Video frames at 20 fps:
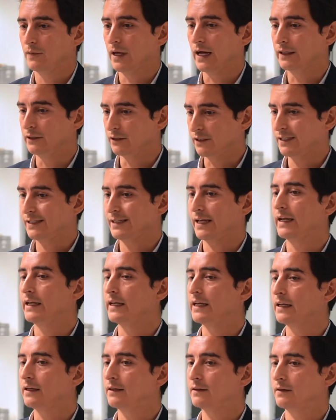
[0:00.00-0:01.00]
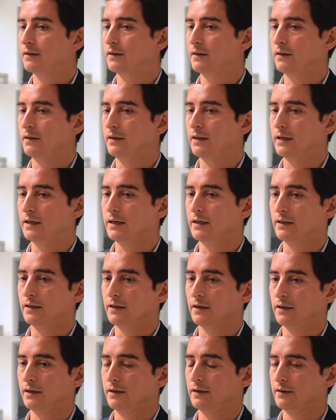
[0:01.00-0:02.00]
understanding
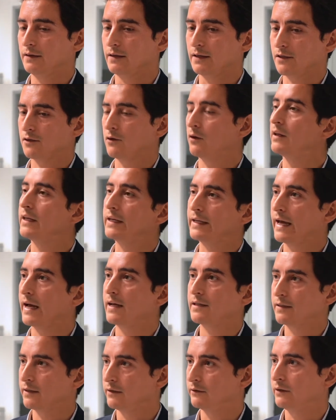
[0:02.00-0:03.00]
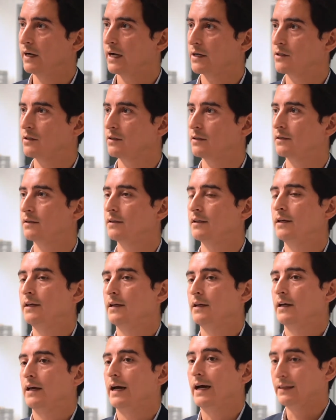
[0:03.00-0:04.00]
the solid-gas interactions
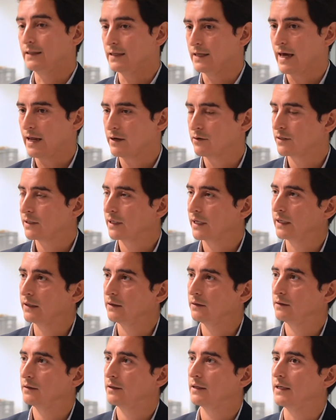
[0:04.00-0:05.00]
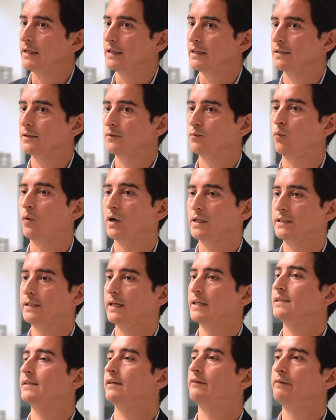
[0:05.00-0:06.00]
at the nanoscale is what
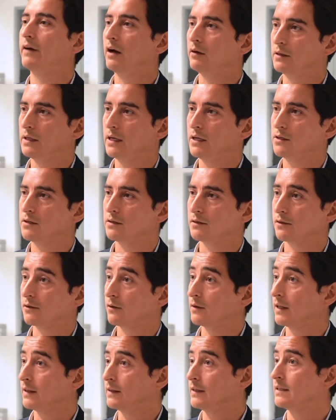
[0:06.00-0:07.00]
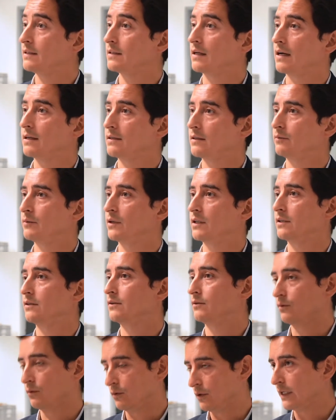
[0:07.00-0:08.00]
sets the foundation so that these
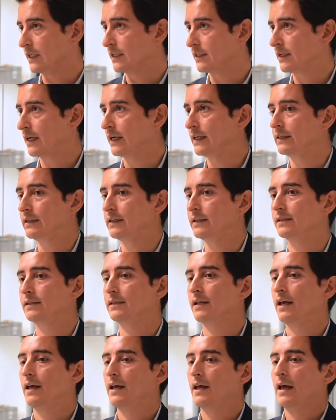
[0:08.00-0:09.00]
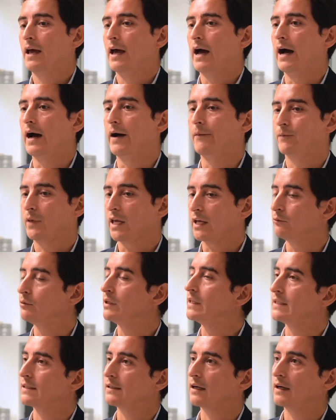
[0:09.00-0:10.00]
customers or these scientists can
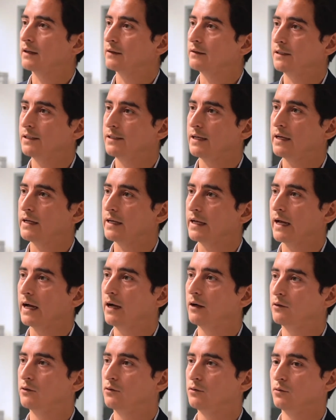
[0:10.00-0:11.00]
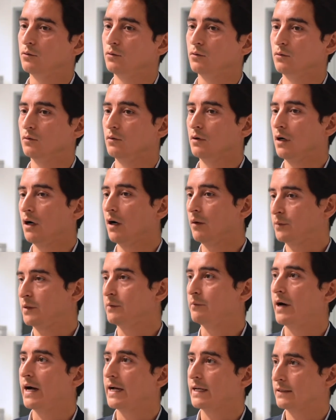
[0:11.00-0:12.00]
really start understanding how to
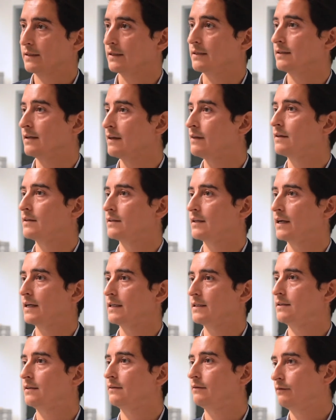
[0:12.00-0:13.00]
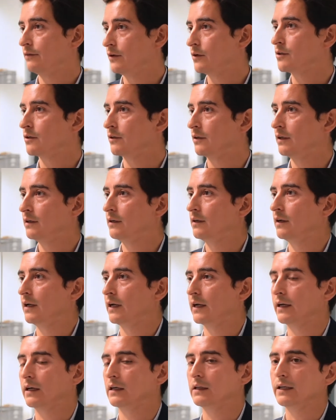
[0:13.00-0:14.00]
optimize and synthesize future
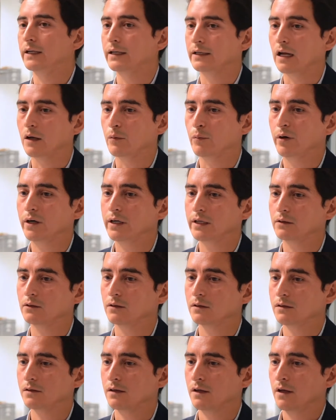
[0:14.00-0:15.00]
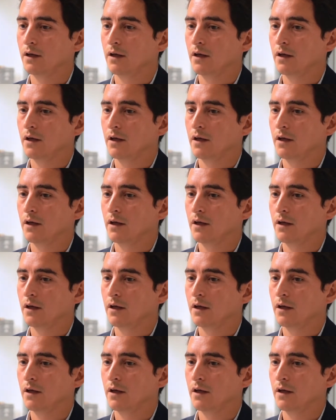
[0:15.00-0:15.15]
catalytic nanoparticles,